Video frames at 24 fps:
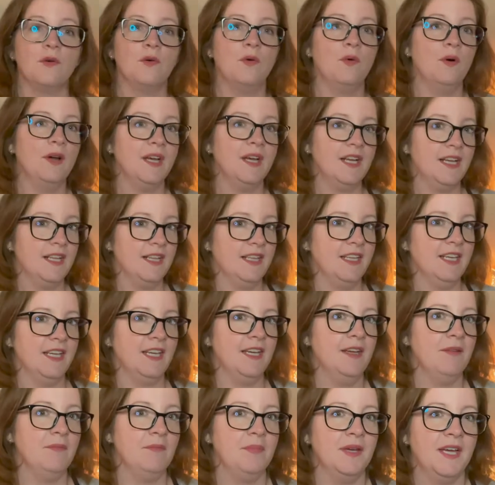quickly
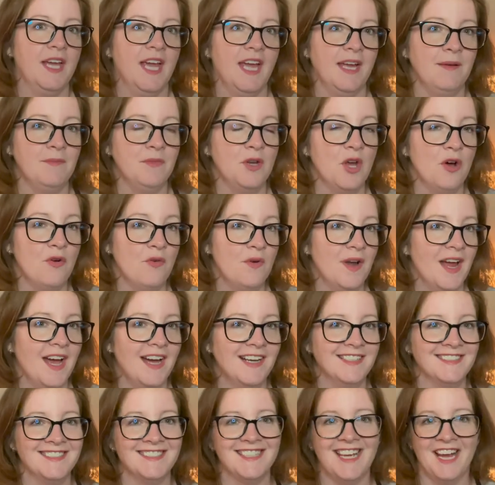became known
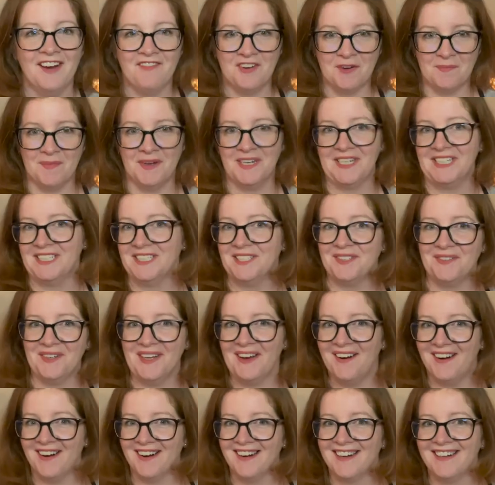as everybody's
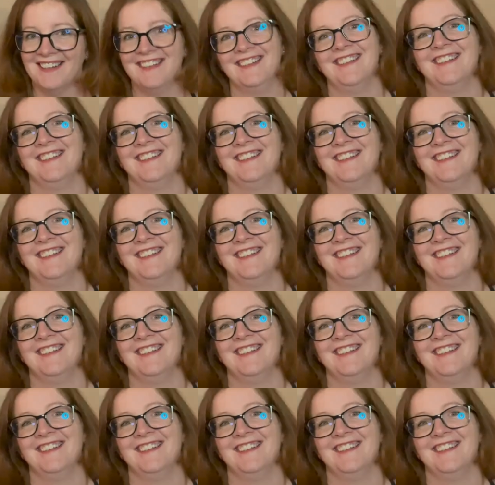sweetheart.